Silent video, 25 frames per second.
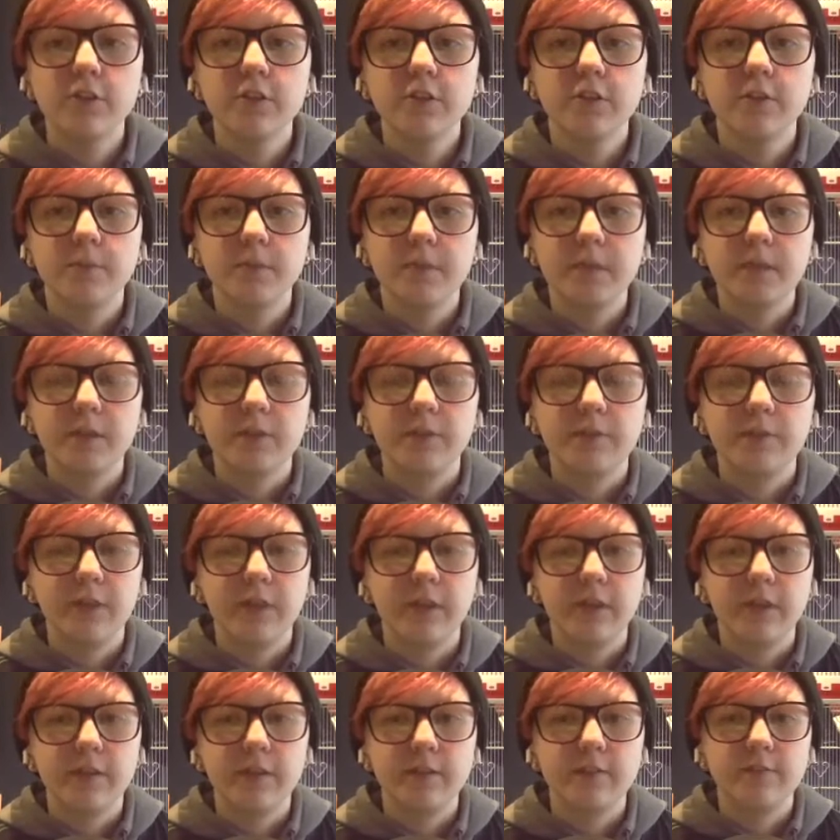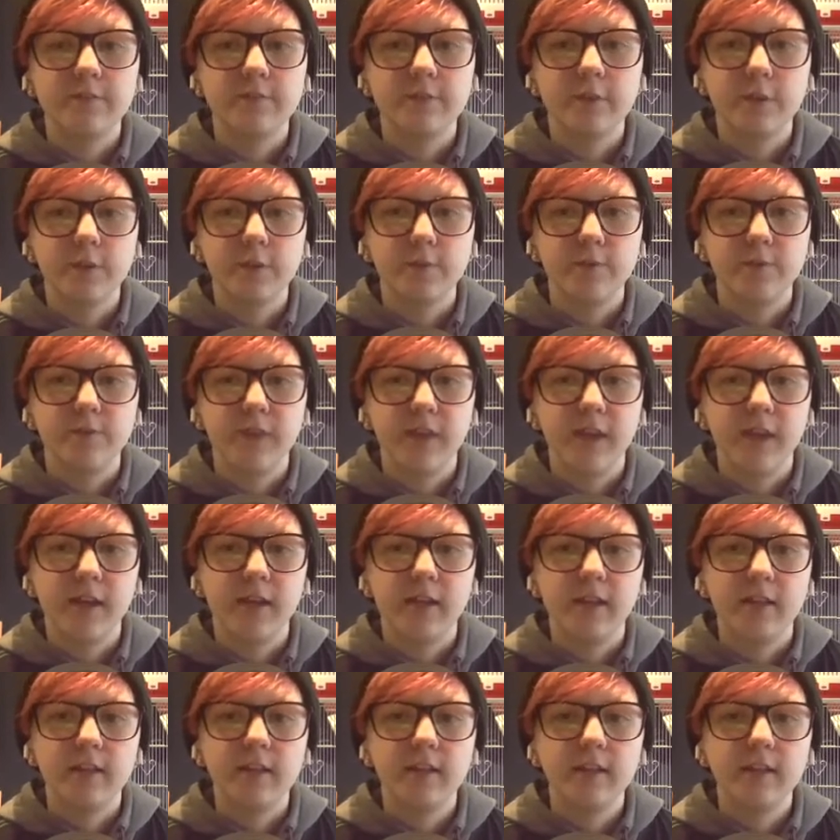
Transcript: the bigger Phineas and Ferb fan.